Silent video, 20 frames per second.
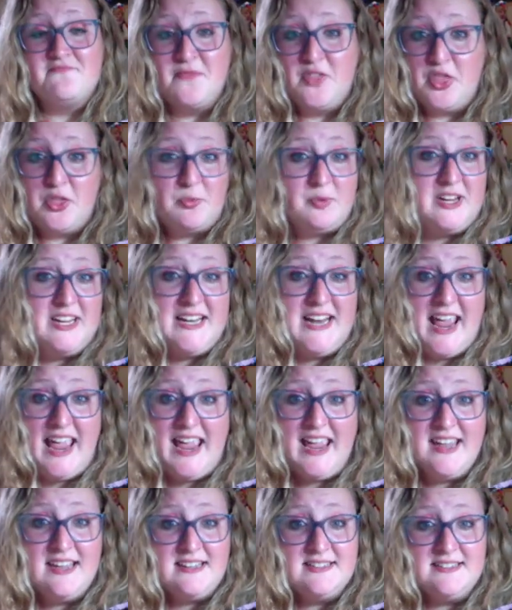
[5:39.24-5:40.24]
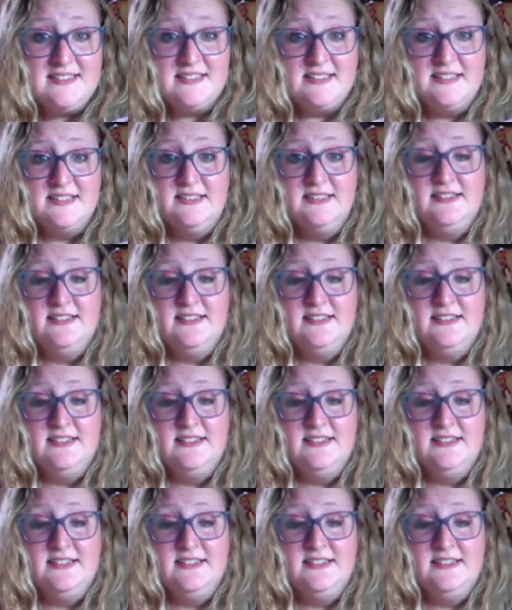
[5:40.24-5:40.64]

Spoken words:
3 days.